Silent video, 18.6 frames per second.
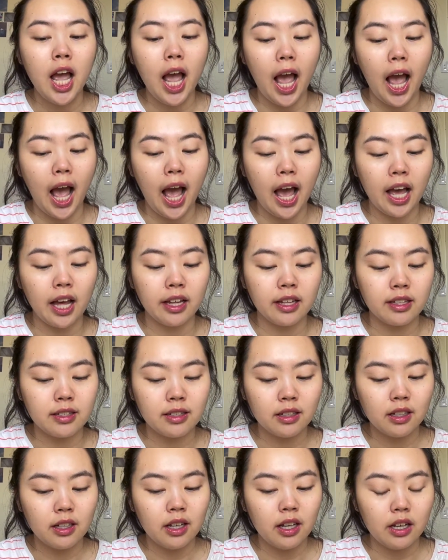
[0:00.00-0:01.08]
and
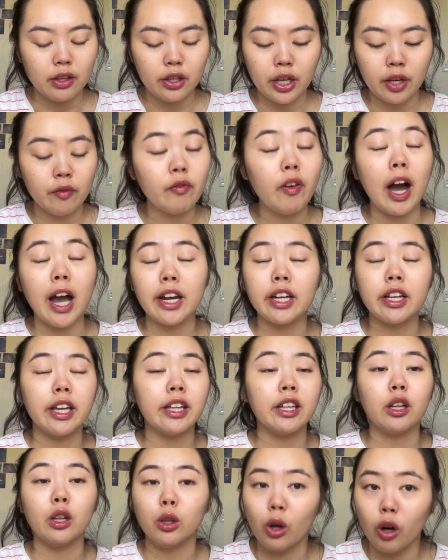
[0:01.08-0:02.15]
you can find it in
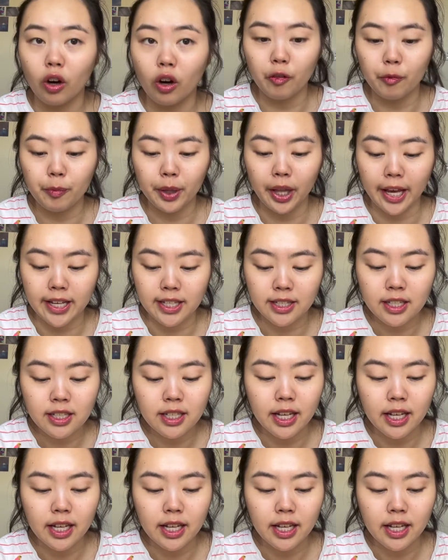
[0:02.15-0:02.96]
a lot places,